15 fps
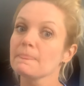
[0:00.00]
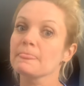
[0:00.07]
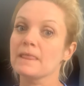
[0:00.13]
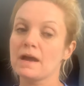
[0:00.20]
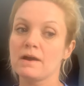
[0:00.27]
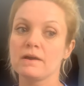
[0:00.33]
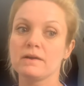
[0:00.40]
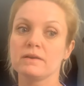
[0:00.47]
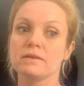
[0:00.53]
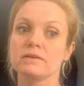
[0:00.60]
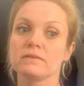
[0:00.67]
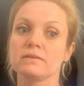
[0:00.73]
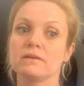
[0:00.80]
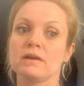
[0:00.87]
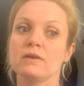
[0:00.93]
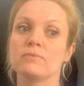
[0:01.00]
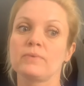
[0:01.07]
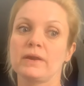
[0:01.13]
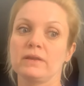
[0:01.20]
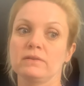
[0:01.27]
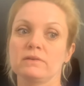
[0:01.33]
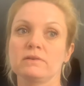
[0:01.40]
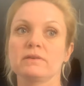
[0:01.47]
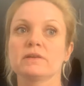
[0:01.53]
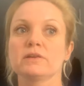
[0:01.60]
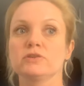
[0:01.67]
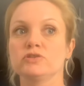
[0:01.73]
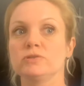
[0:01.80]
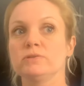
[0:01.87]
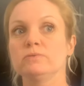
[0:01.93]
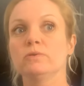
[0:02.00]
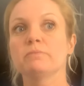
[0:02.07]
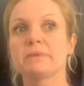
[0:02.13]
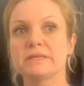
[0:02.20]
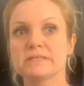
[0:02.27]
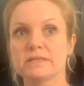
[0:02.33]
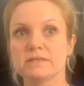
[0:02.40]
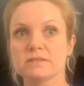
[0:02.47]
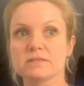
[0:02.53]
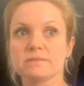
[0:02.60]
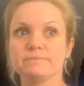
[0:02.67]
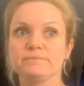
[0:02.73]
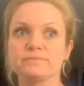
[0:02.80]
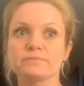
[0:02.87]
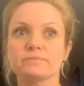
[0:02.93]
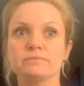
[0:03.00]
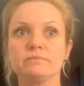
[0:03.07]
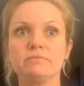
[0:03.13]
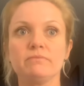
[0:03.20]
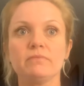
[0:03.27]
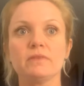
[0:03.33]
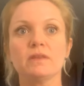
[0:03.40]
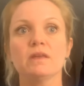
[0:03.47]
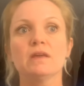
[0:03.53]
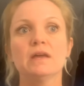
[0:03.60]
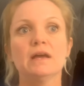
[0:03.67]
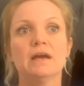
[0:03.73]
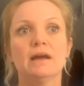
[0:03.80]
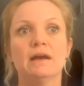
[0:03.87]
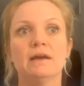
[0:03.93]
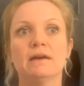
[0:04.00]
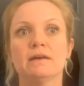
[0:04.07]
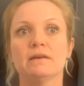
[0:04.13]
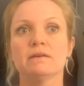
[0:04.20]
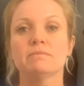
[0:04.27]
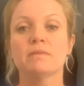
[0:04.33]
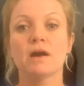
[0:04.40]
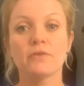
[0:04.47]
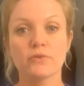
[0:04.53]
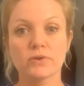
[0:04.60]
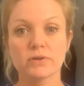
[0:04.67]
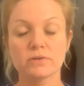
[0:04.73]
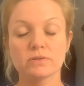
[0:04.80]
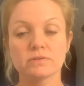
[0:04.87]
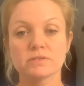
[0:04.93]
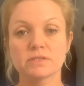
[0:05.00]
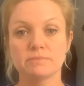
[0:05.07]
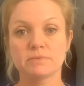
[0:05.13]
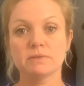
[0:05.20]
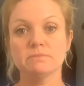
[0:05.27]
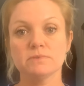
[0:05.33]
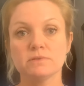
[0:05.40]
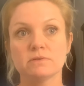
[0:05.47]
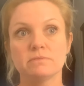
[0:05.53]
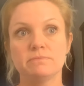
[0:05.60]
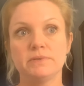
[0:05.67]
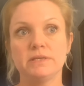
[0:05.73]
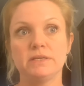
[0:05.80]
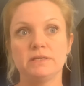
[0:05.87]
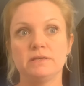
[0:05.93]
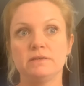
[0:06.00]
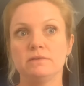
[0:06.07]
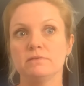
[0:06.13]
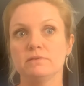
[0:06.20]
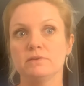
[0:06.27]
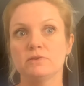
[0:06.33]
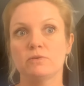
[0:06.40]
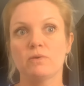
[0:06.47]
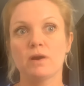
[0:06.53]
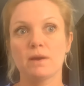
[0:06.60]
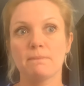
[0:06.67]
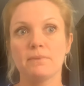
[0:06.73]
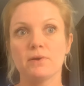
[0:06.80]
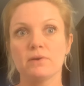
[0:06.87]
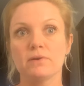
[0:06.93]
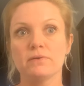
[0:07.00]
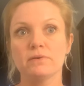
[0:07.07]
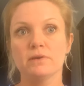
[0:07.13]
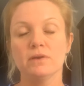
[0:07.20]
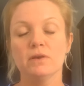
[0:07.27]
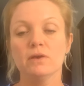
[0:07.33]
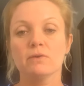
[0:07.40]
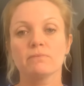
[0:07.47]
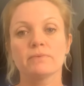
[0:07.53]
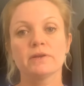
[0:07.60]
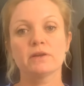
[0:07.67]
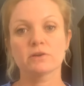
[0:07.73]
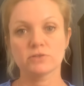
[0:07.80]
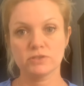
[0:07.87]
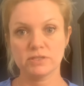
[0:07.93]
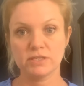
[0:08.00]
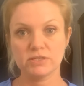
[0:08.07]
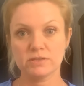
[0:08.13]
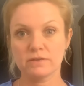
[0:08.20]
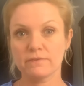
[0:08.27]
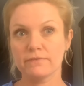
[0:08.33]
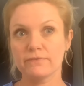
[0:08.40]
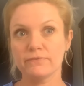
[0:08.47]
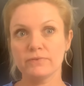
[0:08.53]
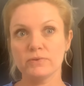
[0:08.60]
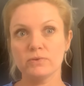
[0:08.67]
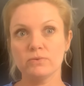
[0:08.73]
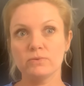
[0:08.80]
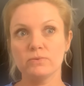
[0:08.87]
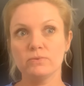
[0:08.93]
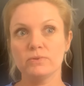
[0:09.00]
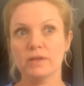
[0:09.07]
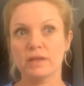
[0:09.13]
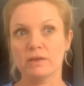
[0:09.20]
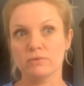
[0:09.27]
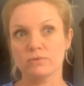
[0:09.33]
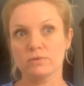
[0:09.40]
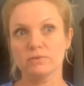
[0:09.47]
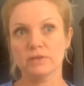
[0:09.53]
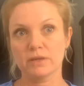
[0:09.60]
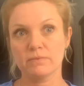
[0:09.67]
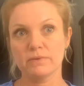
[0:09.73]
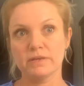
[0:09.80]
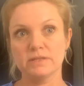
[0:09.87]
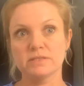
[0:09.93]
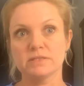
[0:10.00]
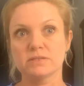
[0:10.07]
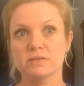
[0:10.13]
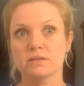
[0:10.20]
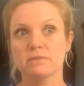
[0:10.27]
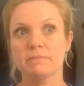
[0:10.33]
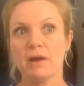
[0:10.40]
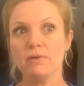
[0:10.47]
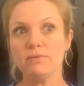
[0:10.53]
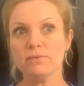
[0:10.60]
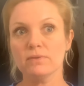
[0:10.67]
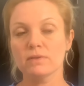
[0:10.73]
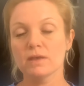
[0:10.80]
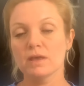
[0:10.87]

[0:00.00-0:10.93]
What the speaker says: on a regular and continual basis. Other symptoms could be, heartburn, regurgitation of food and or liquids into the mouth,